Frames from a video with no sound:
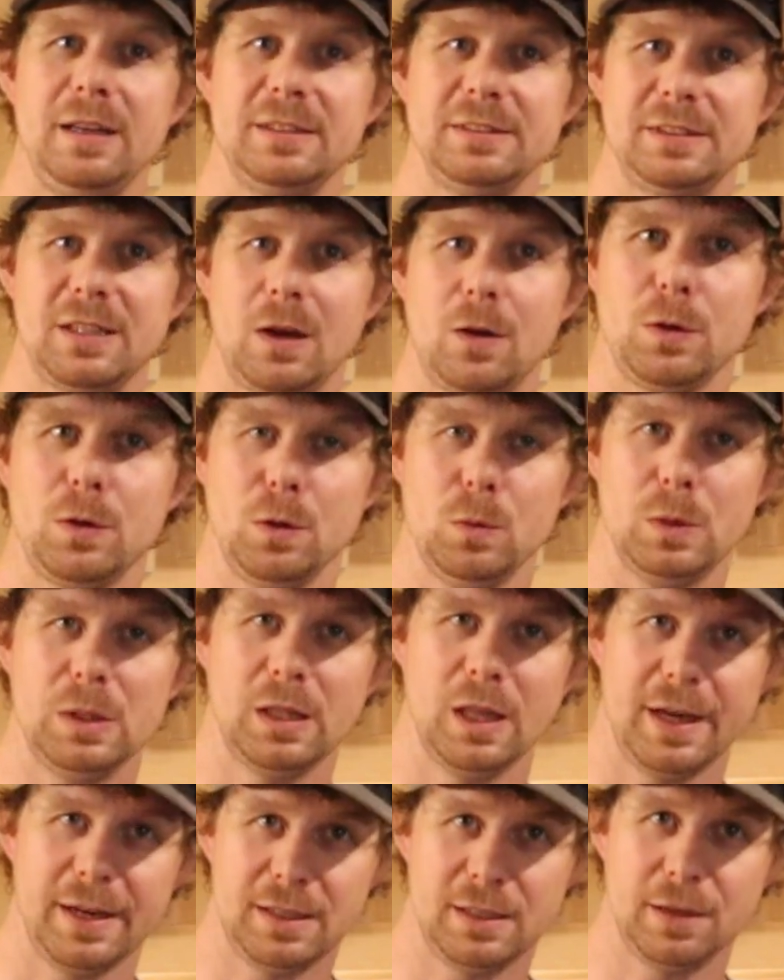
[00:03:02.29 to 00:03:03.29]
is you
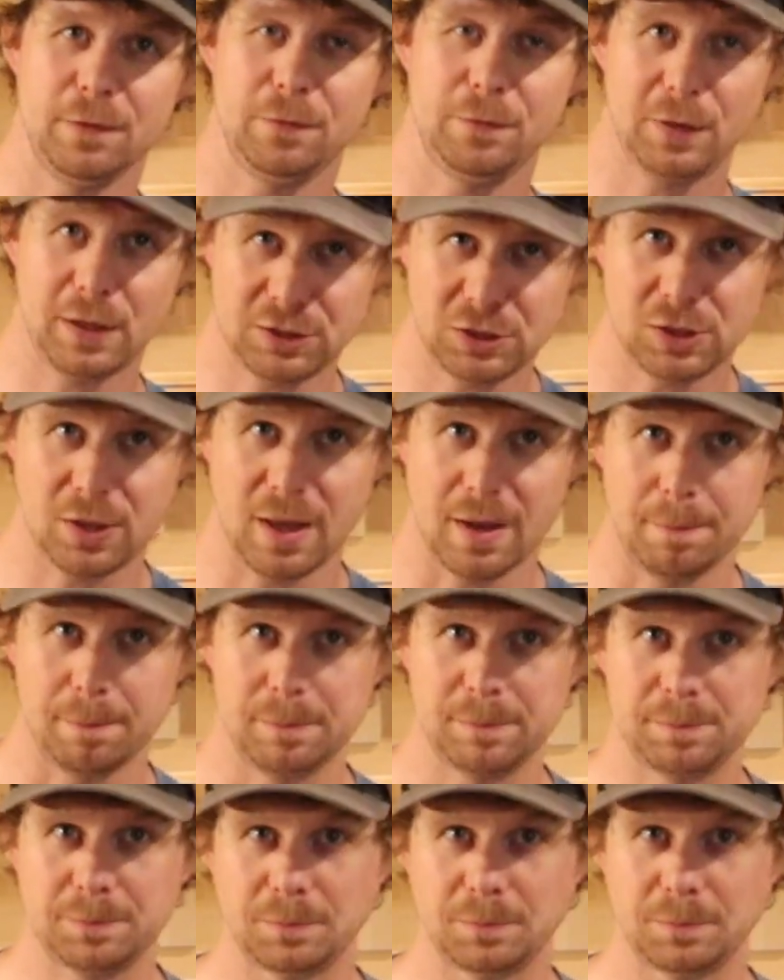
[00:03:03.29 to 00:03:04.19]
would like to fish them.